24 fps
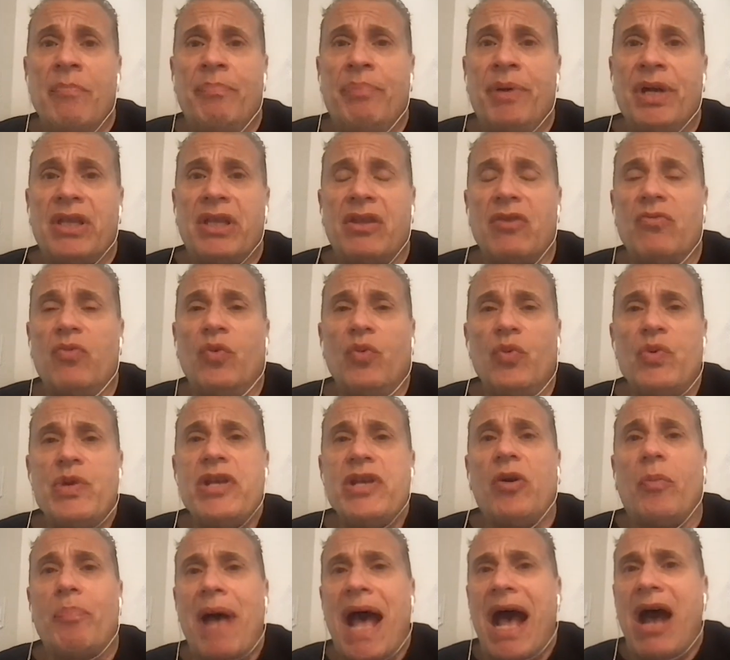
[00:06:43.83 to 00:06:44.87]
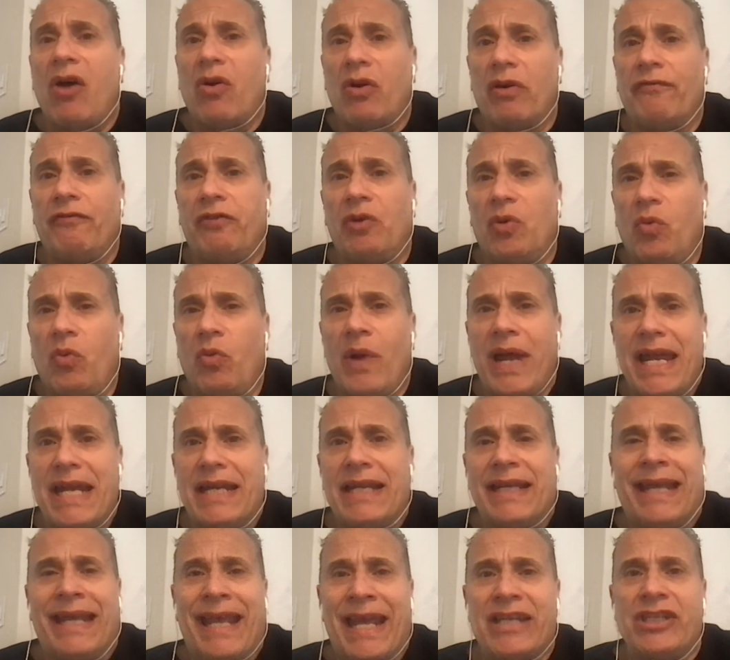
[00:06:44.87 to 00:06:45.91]
But the real powerful way
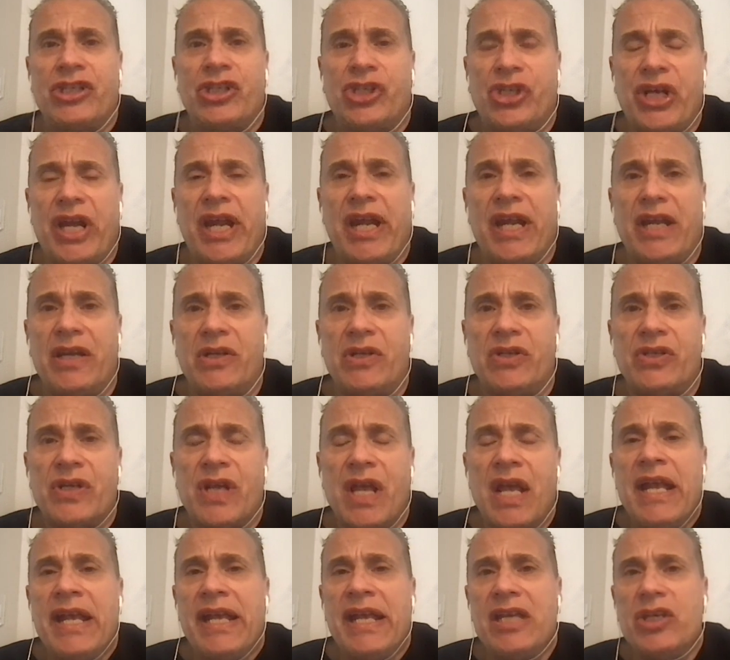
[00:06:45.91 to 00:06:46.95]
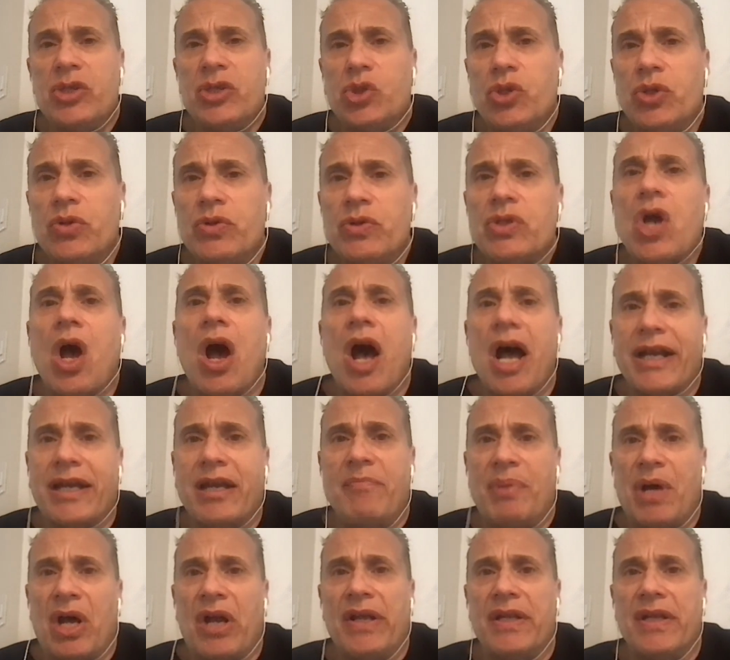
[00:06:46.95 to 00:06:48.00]
to get change is to talk
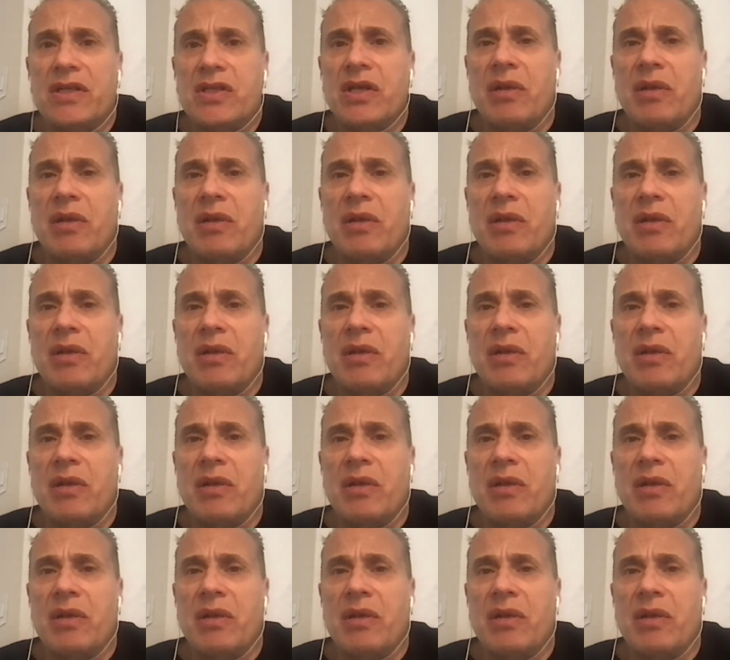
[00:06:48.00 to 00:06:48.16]
about it.